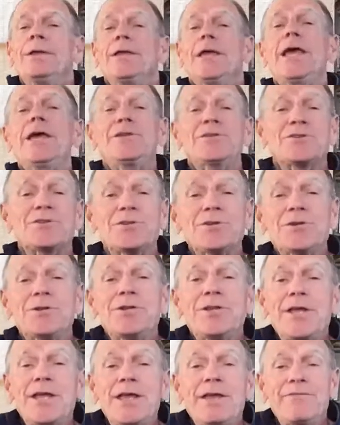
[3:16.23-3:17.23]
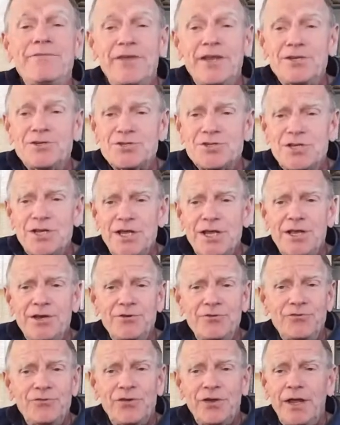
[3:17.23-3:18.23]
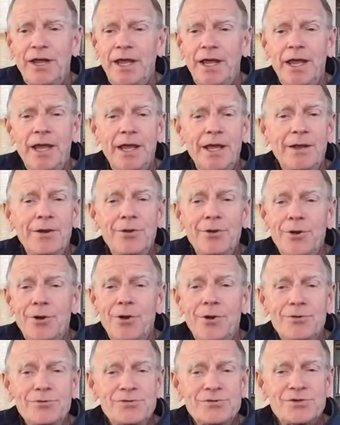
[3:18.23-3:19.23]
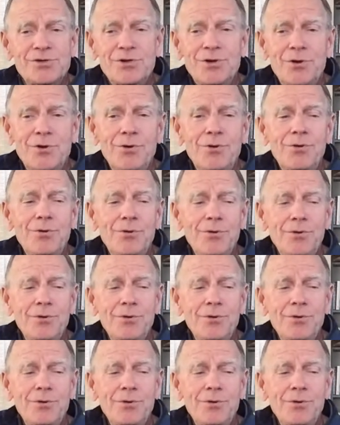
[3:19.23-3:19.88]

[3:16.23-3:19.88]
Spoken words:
It's the Livingston Taylor Show.